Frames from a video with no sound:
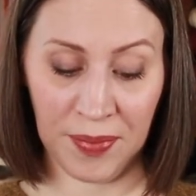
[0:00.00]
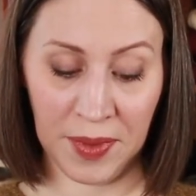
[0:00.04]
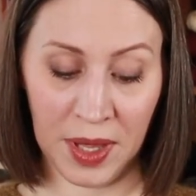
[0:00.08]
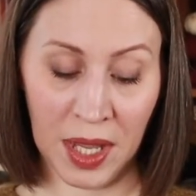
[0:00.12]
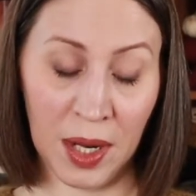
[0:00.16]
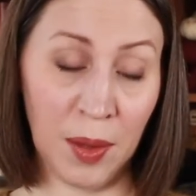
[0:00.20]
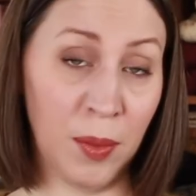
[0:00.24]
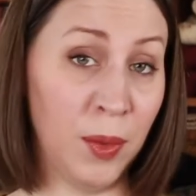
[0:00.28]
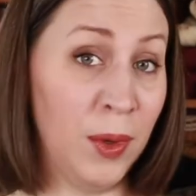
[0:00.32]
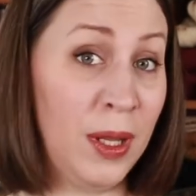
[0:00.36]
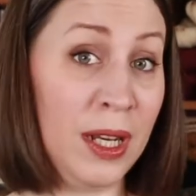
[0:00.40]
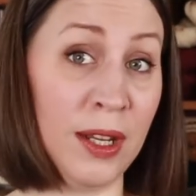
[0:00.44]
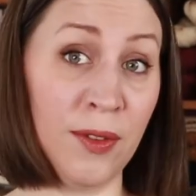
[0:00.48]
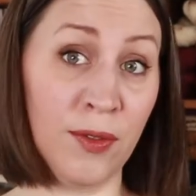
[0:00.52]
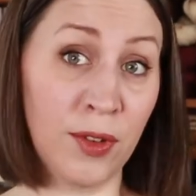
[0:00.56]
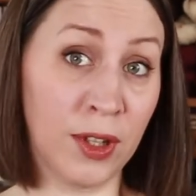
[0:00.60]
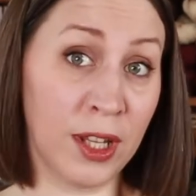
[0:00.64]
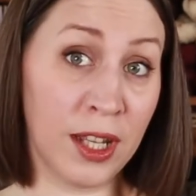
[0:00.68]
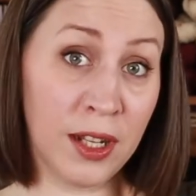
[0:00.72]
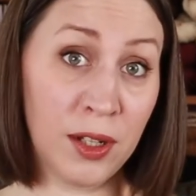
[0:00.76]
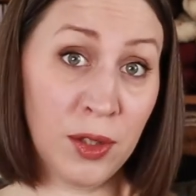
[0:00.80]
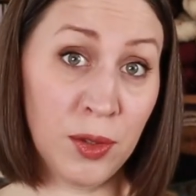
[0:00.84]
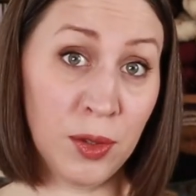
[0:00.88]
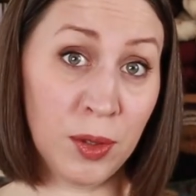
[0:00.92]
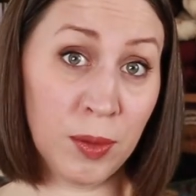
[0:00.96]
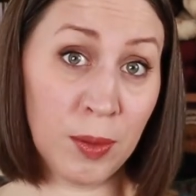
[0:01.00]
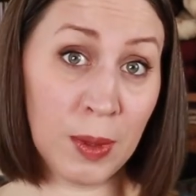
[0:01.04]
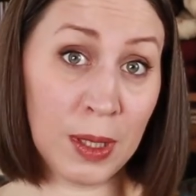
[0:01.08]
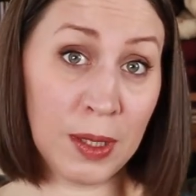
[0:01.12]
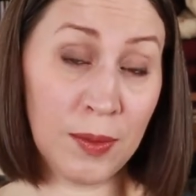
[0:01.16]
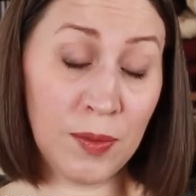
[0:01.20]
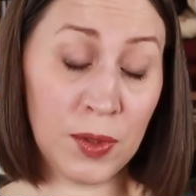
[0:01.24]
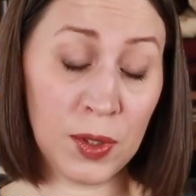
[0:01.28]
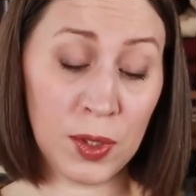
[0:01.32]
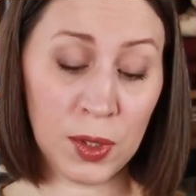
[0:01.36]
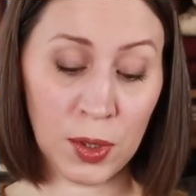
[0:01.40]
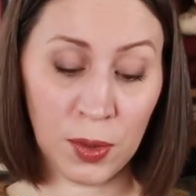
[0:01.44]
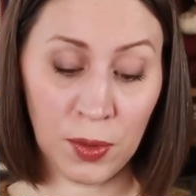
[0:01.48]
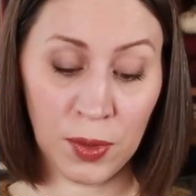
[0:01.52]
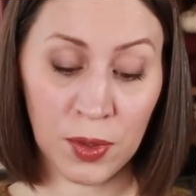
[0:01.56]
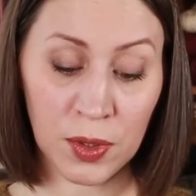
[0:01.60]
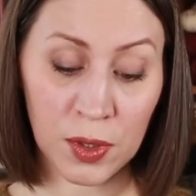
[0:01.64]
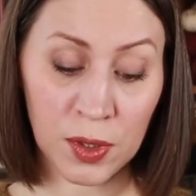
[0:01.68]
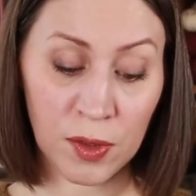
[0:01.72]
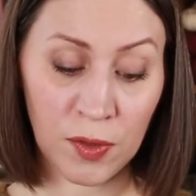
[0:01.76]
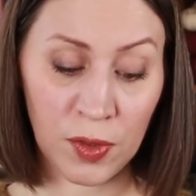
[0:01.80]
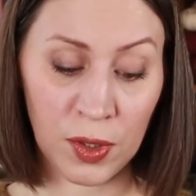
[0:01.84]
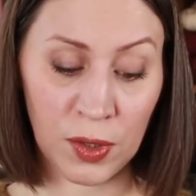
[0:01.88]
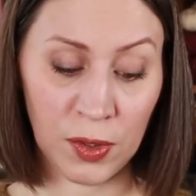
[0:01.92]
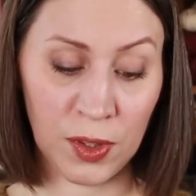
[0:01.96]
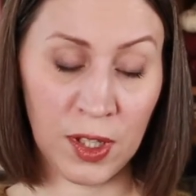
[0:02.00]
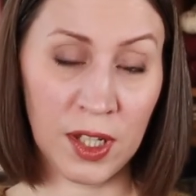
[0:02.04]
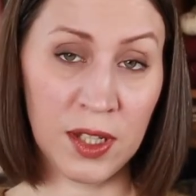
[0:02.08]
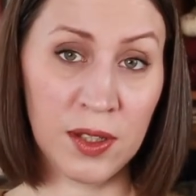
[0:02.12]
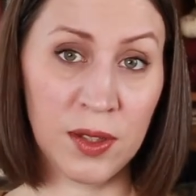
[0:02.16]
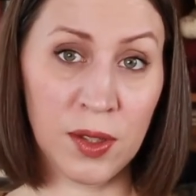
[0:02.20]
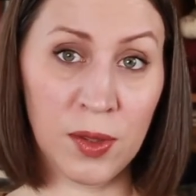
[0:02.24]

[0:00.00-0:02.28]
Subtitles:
And I'm waiting for that to arrive. So there's a few things.